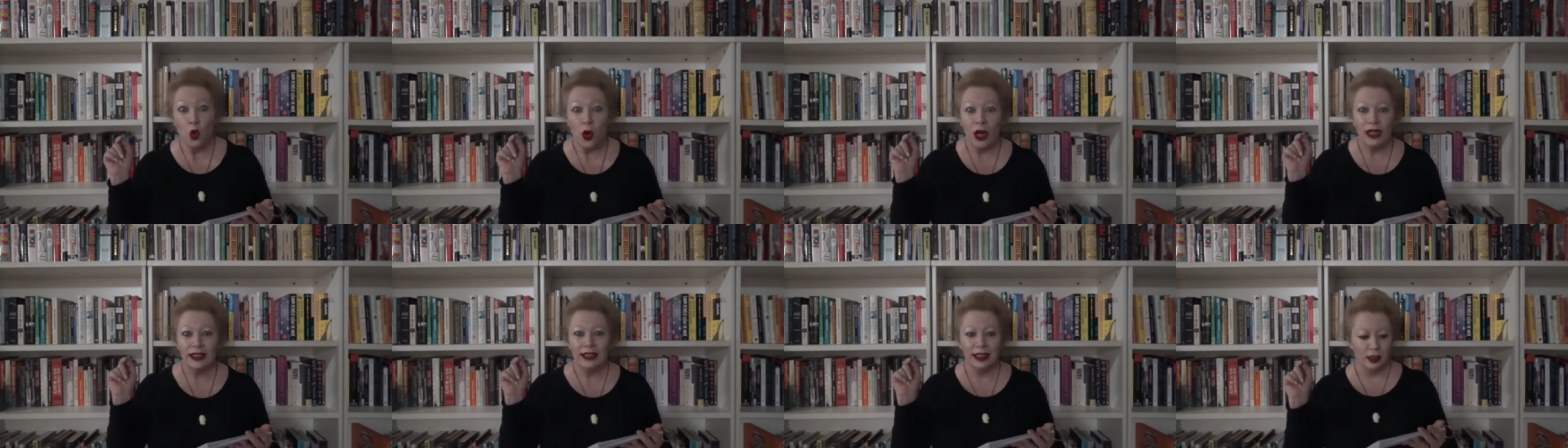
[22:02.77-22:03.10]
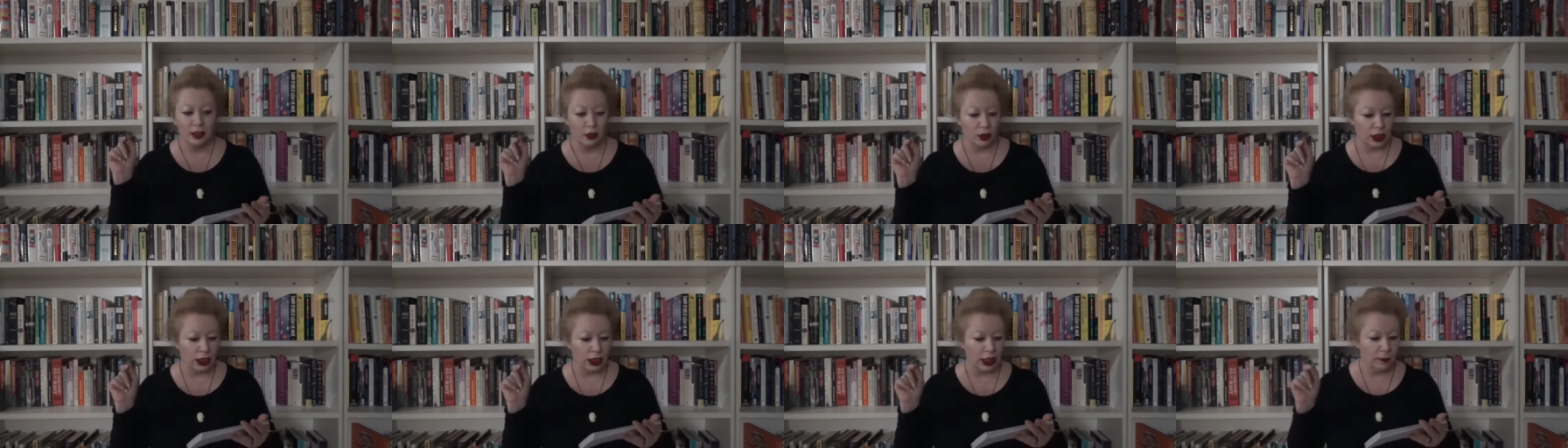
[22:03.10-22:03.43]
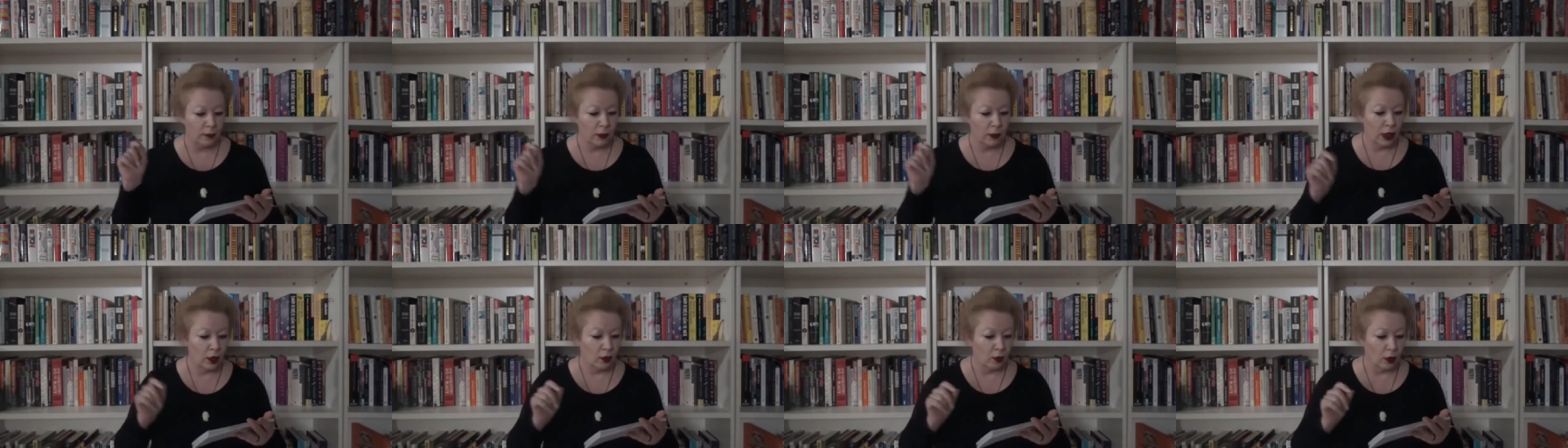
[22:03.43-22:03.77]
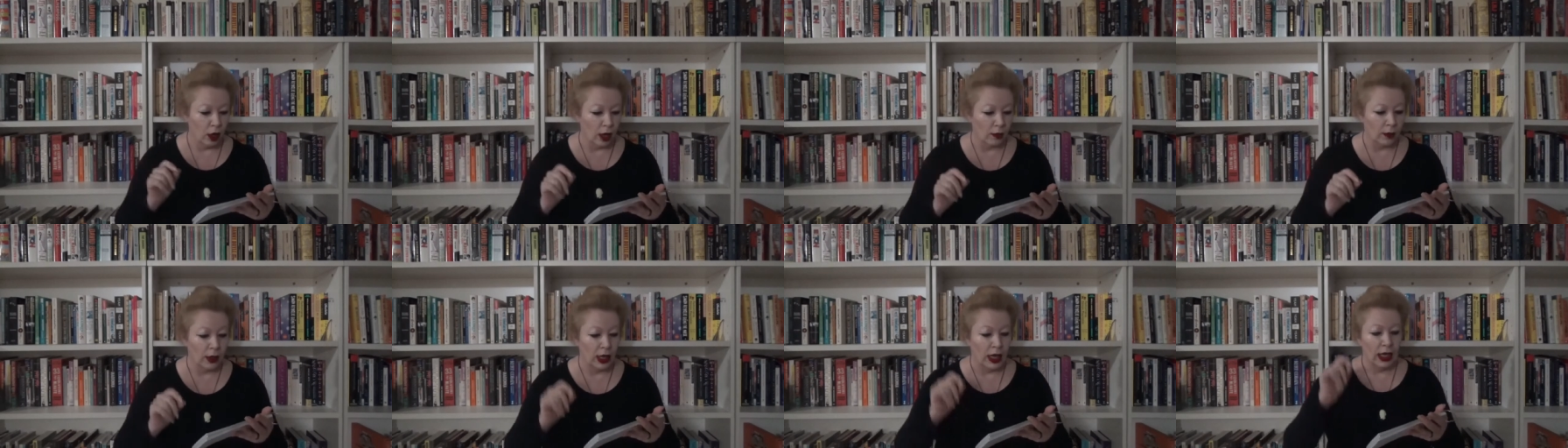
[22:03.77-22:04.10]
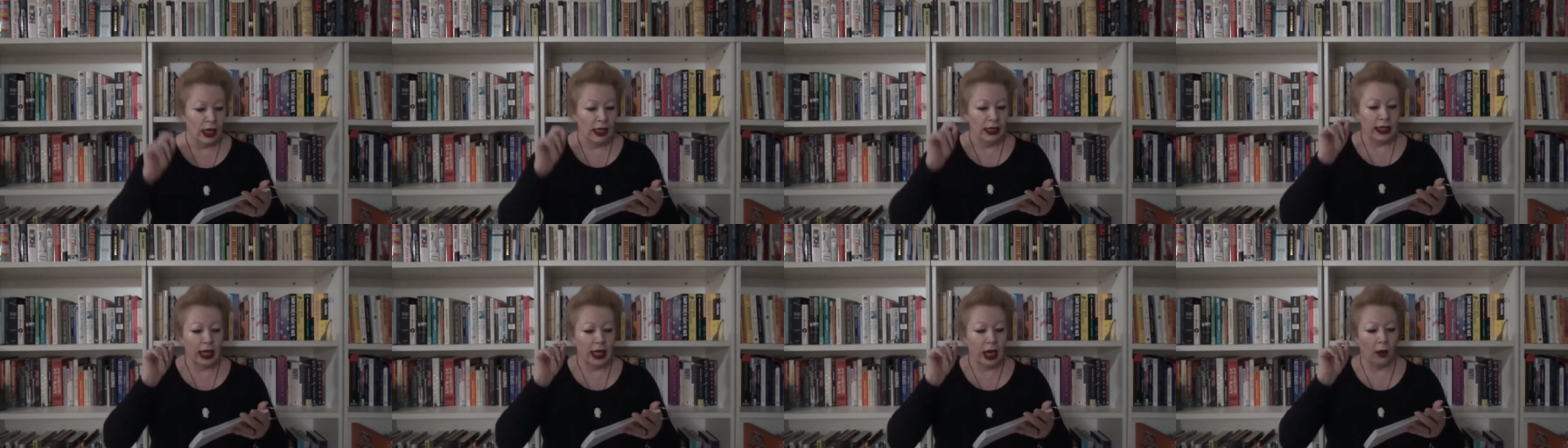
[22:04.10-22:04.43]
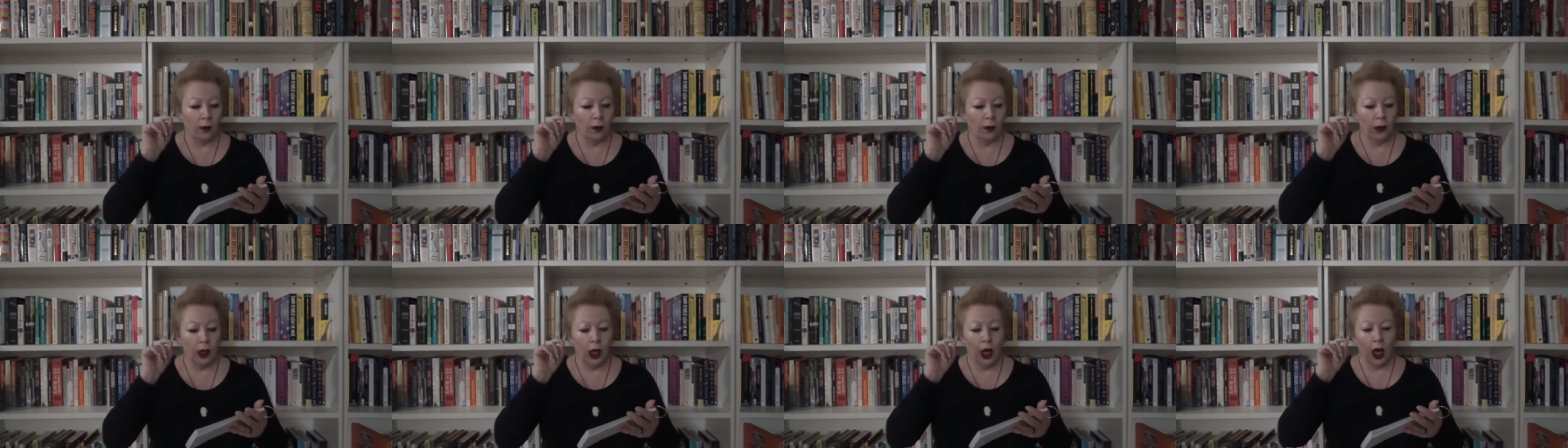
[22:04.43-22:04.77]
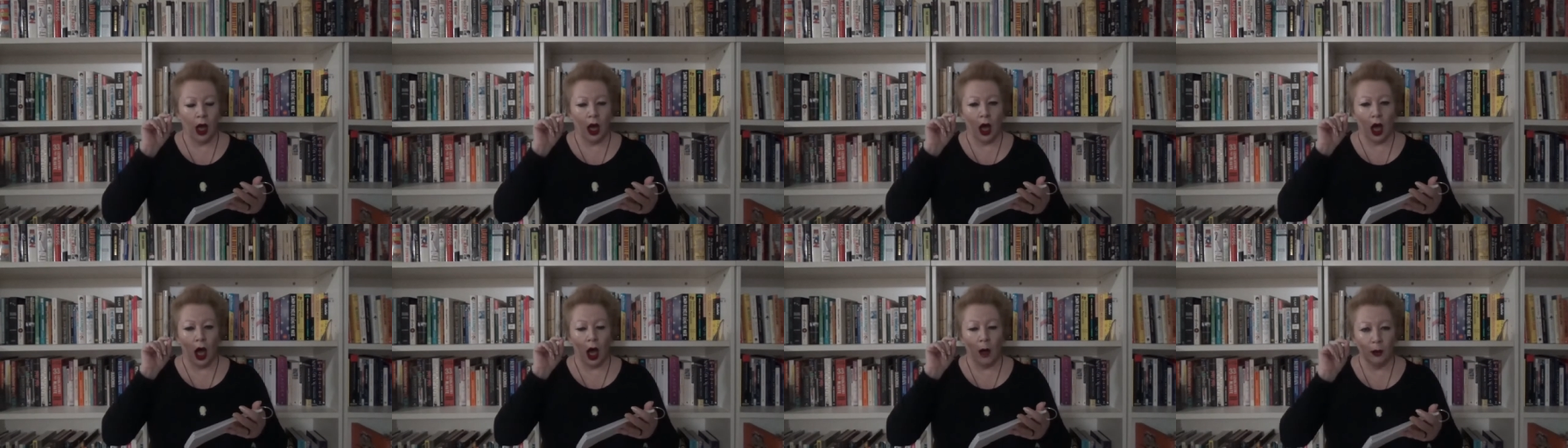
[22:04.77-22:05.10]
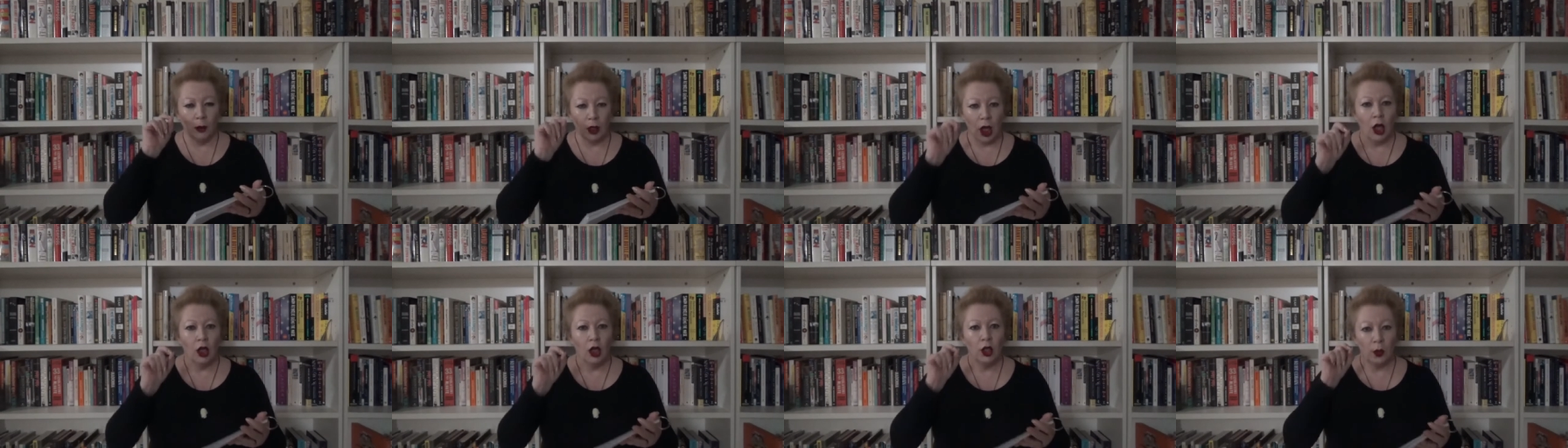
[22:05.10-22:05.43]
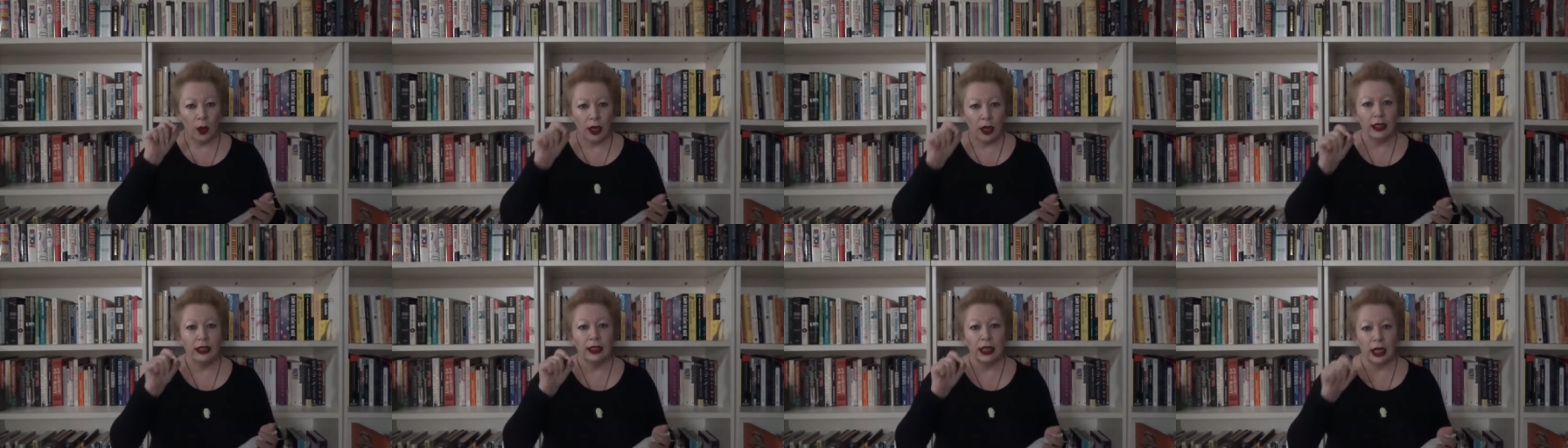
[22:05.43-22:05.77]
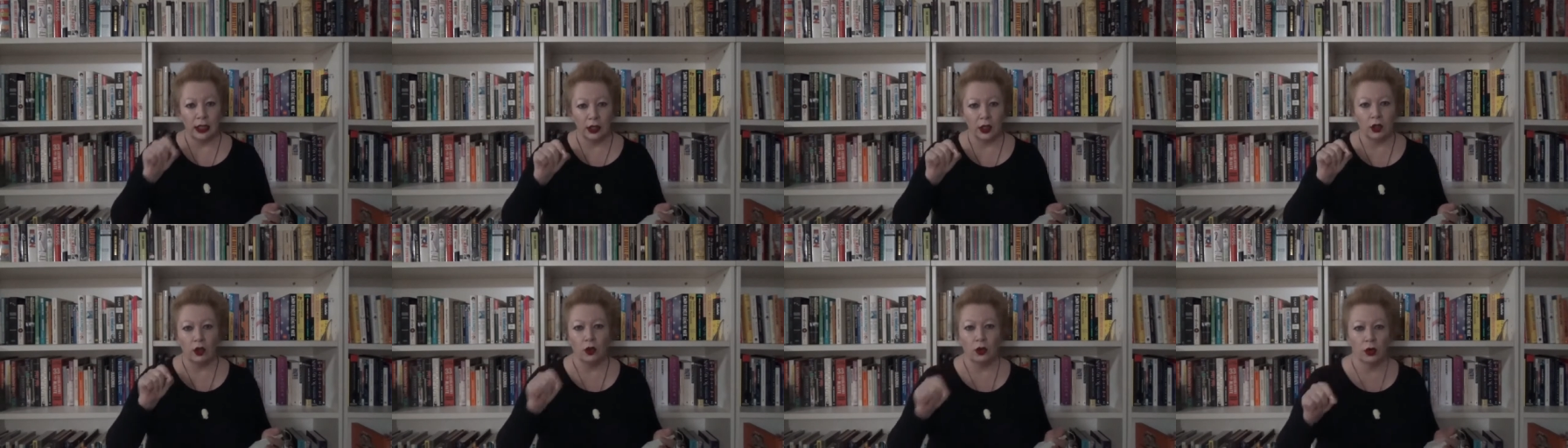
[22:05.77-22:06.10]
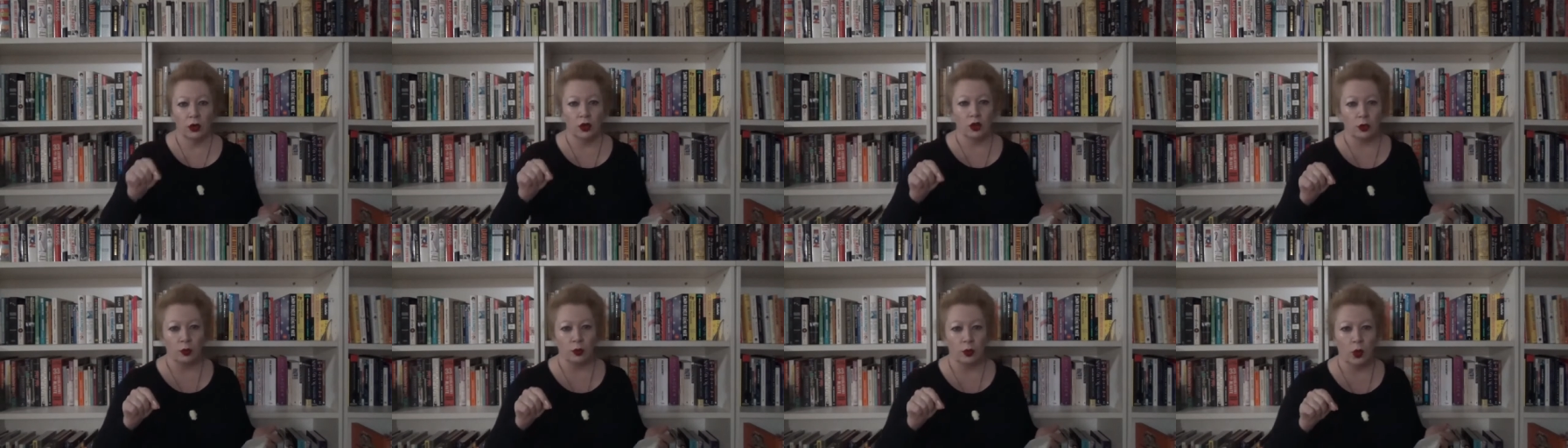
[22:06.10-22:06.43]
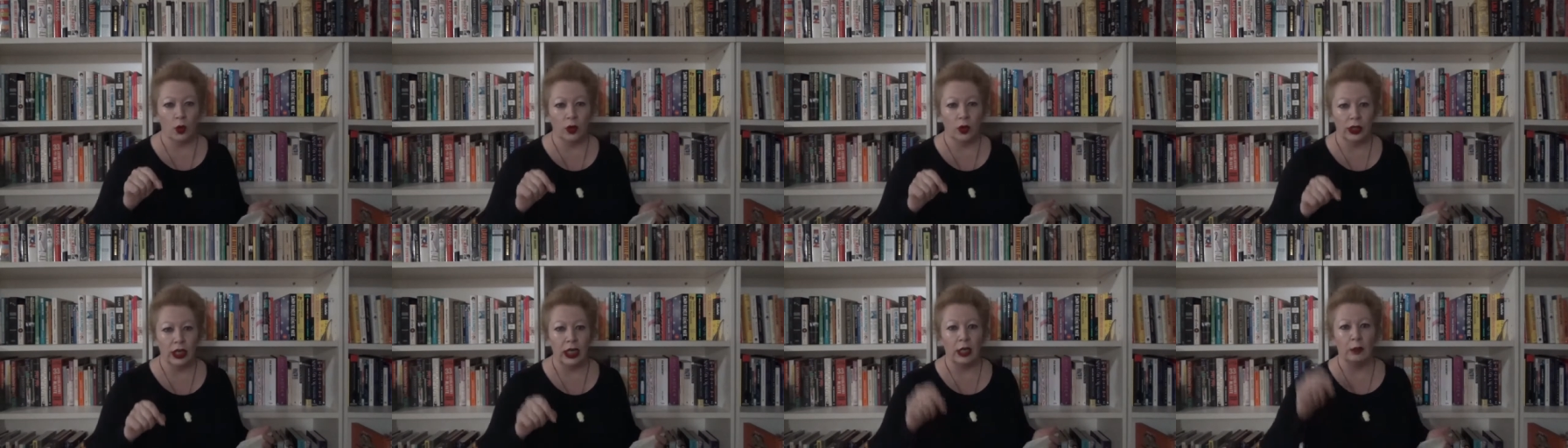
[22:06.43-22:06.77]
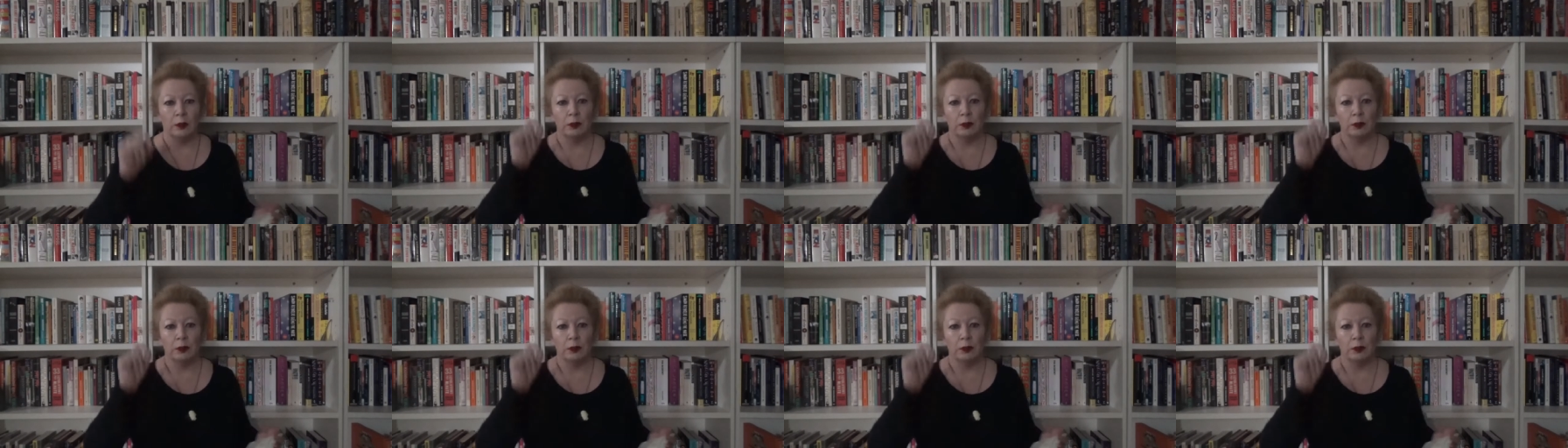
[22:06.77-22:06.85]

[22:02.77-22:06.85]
that's interesting. Right. Now, I'm going to add another crucial point here.